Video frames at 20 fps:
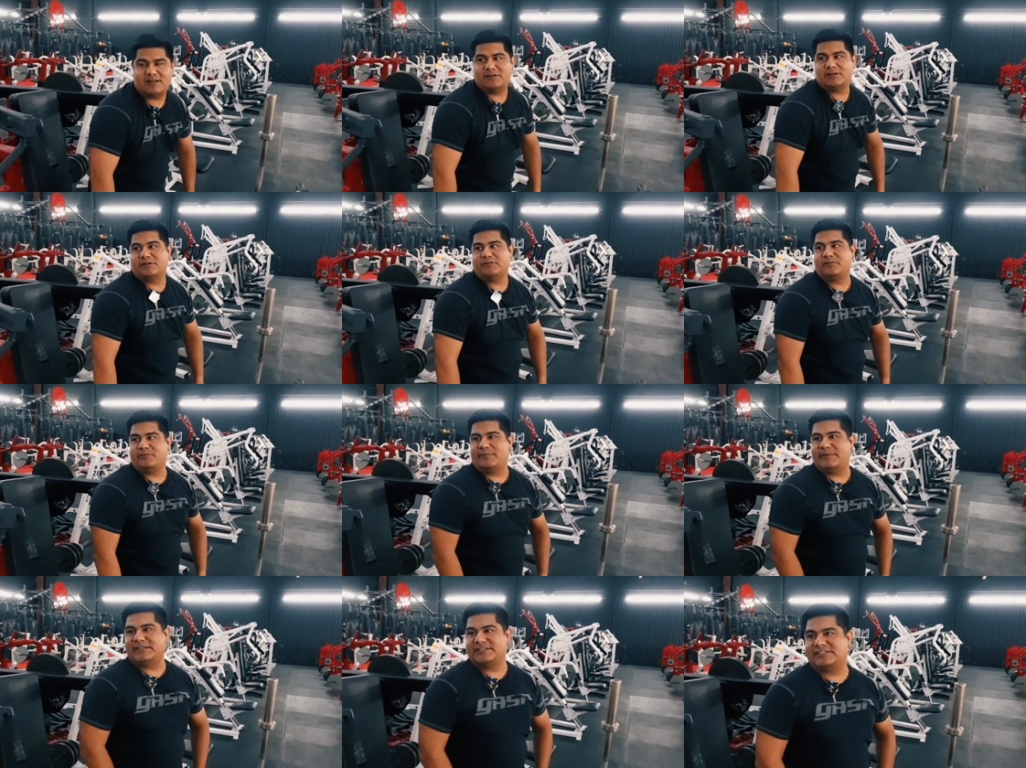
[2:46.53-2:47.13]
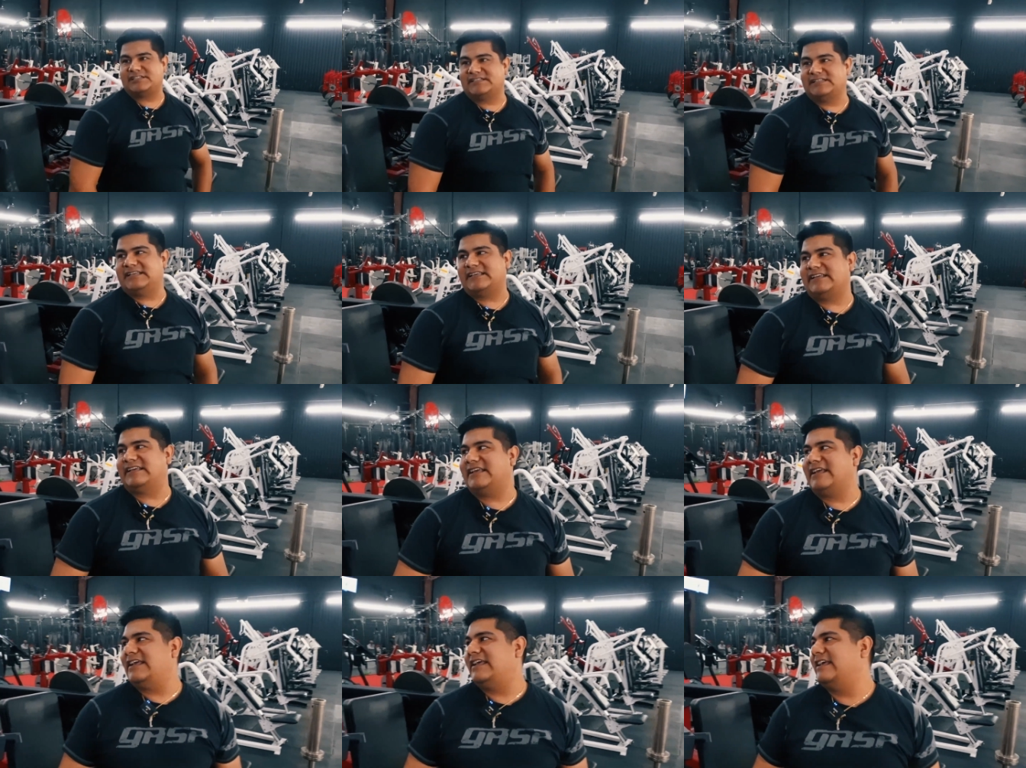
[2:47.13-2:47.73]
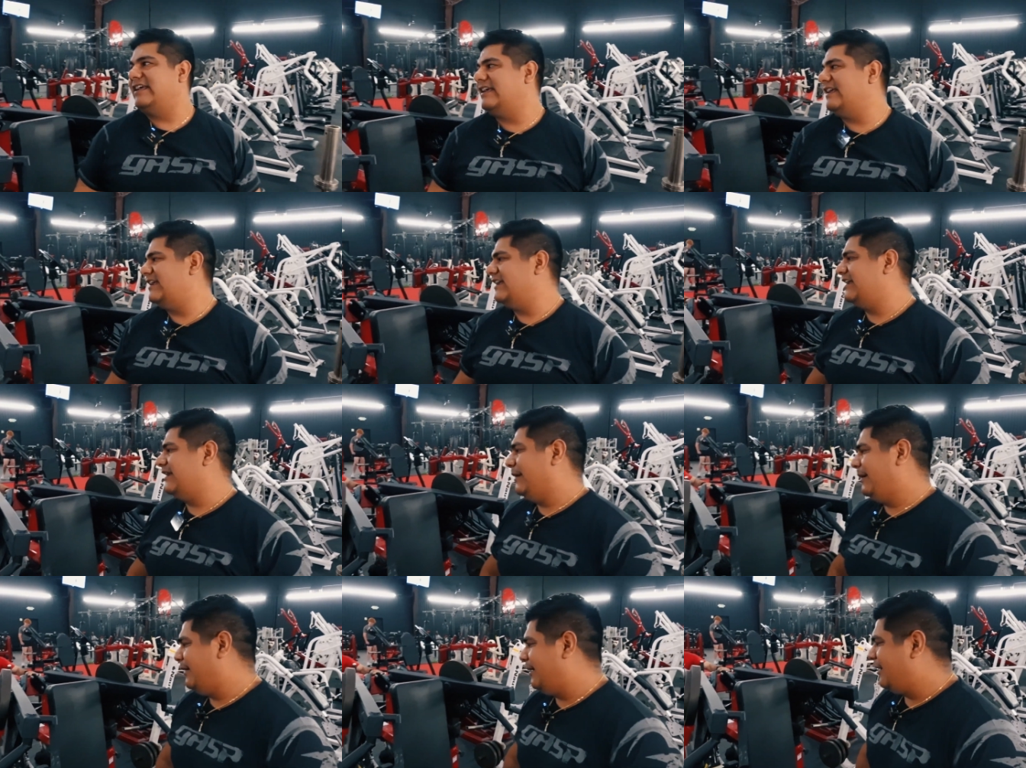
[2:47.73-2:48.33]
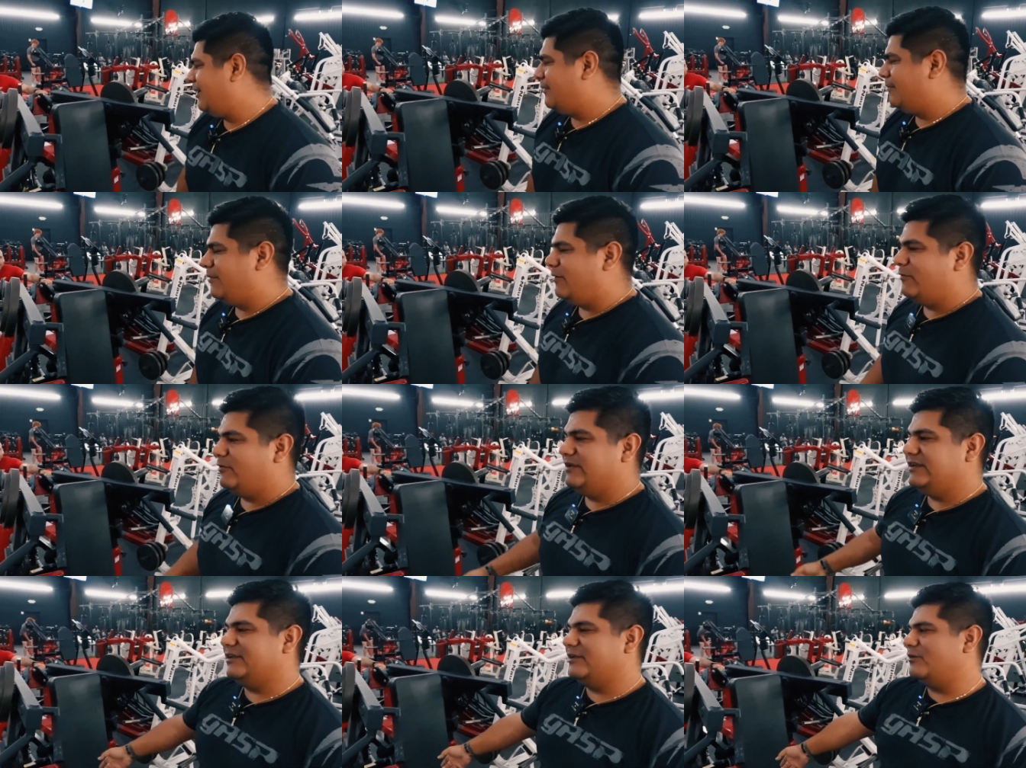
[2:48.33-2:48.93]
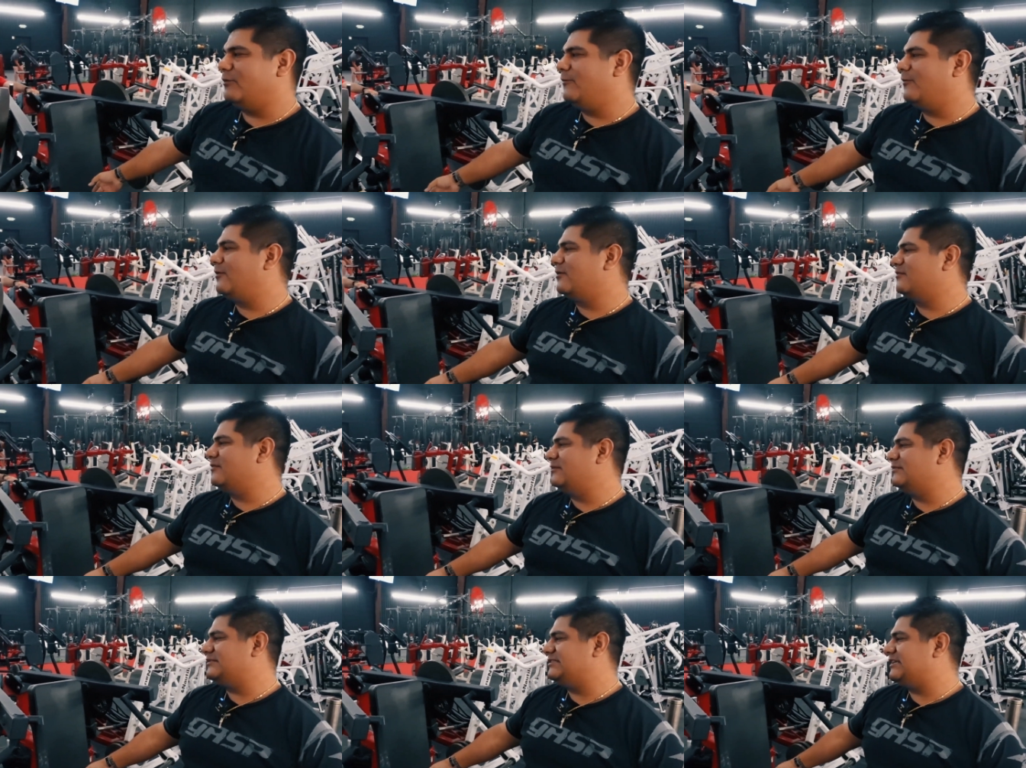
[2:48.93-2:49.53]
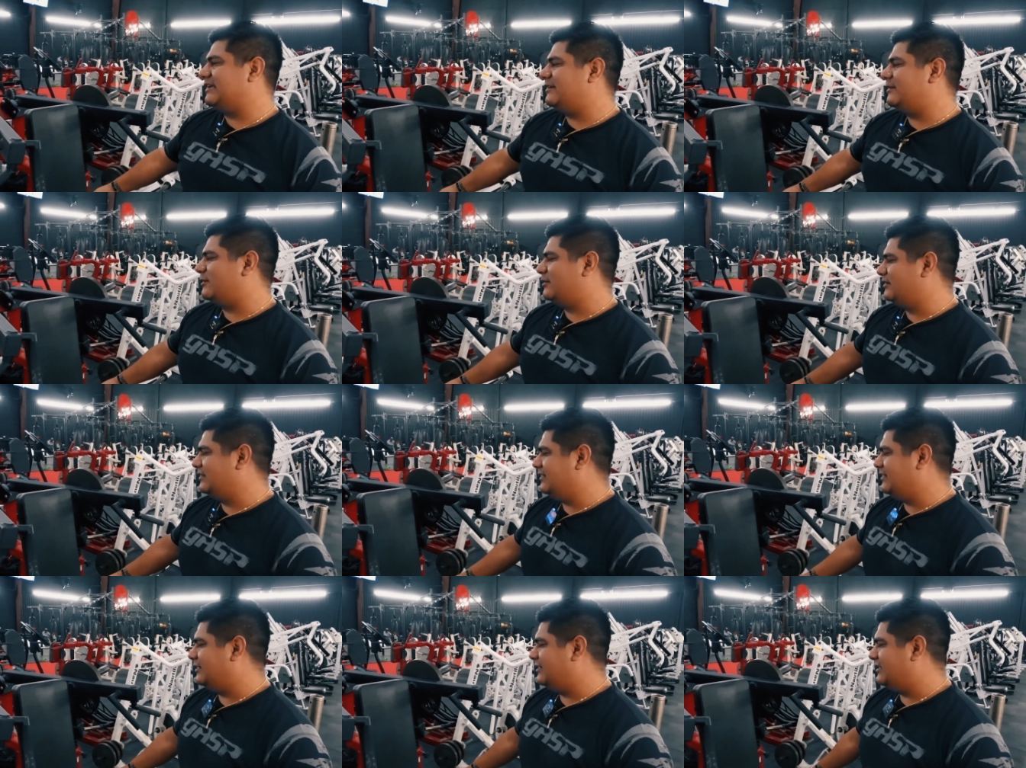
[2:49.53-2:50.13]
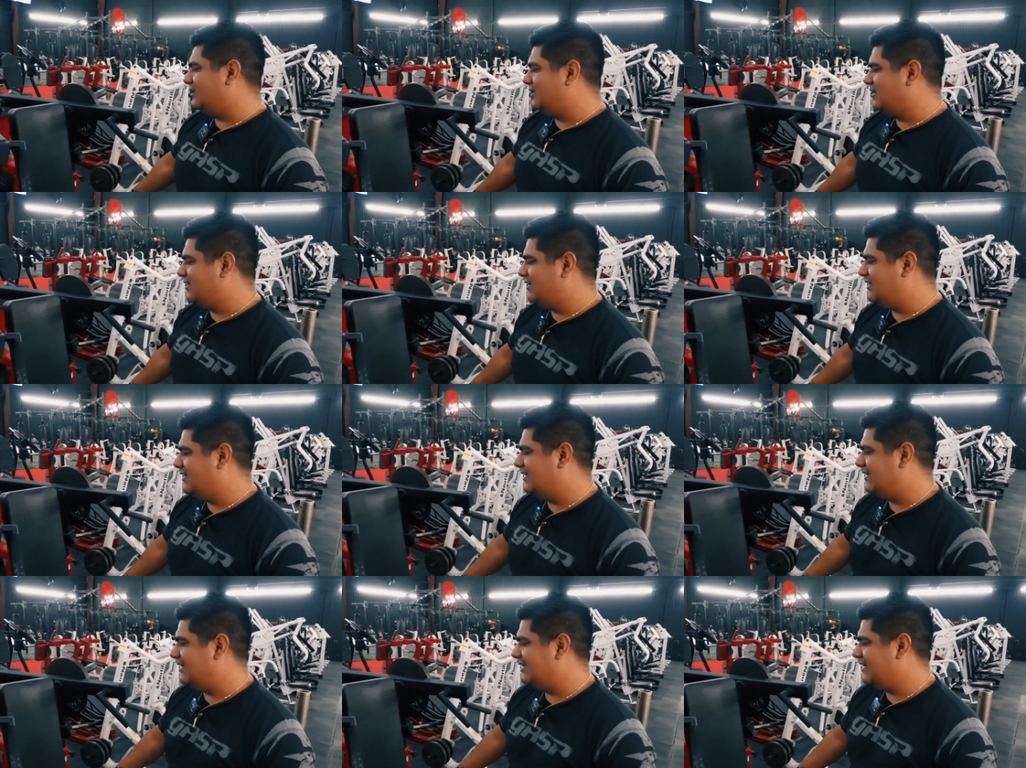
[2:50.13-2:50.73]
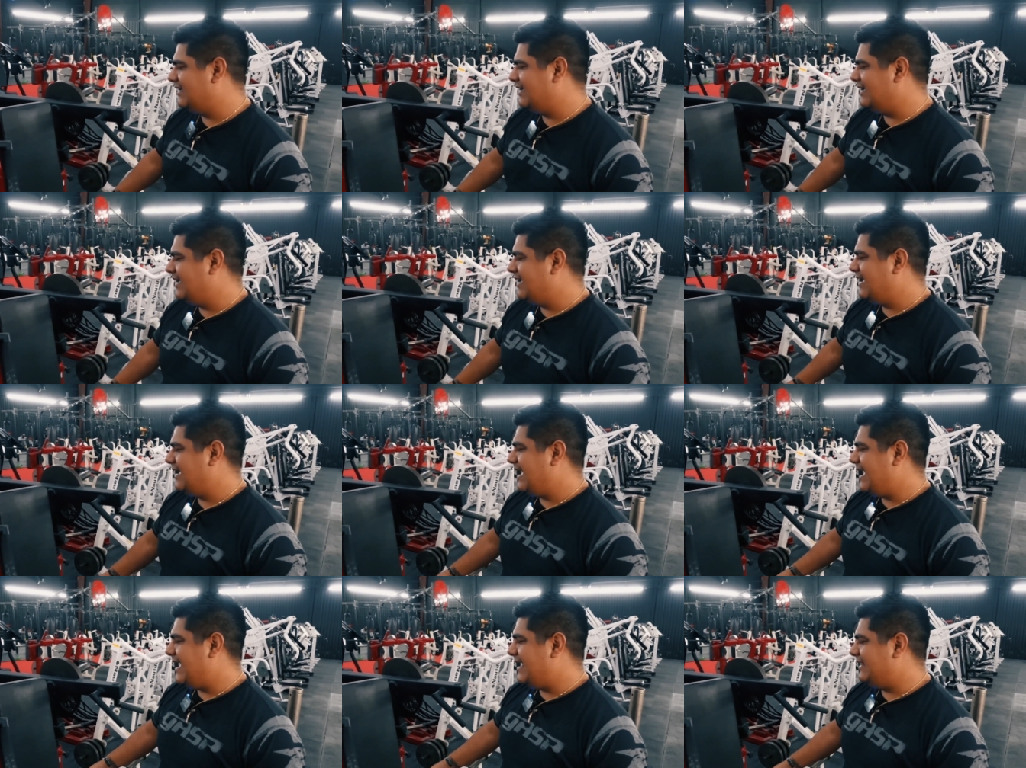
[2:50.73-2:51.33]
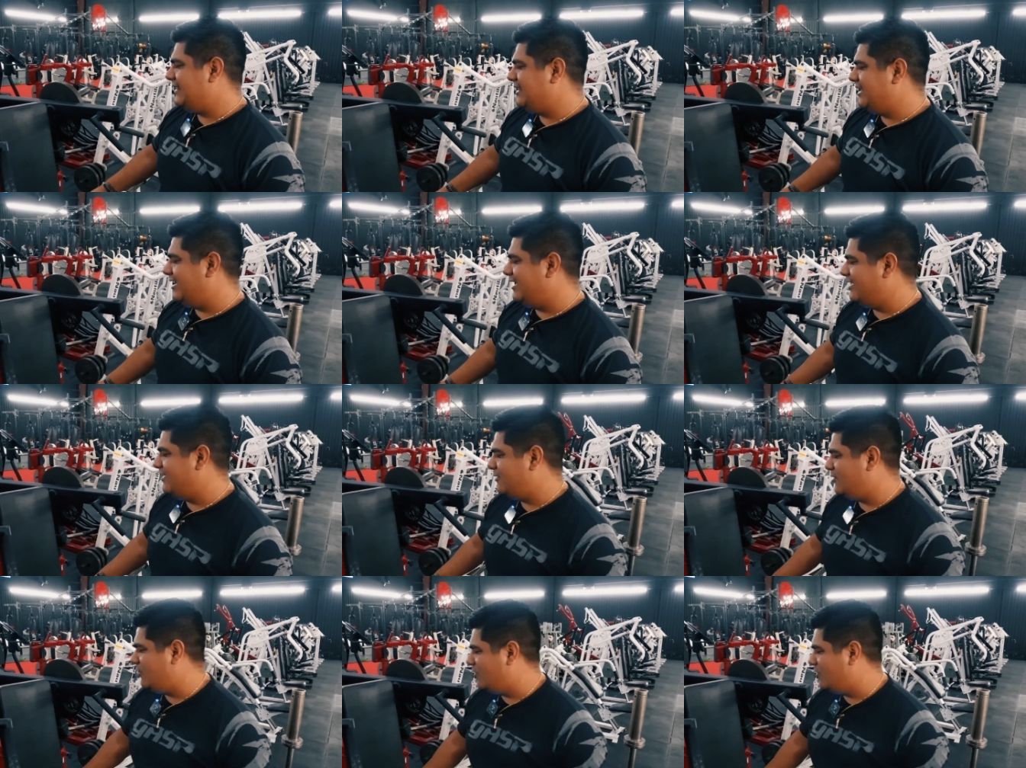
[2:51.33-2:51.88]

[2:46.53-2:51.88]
don't know if you mentioned it, but we did a warm-up set earlier, and then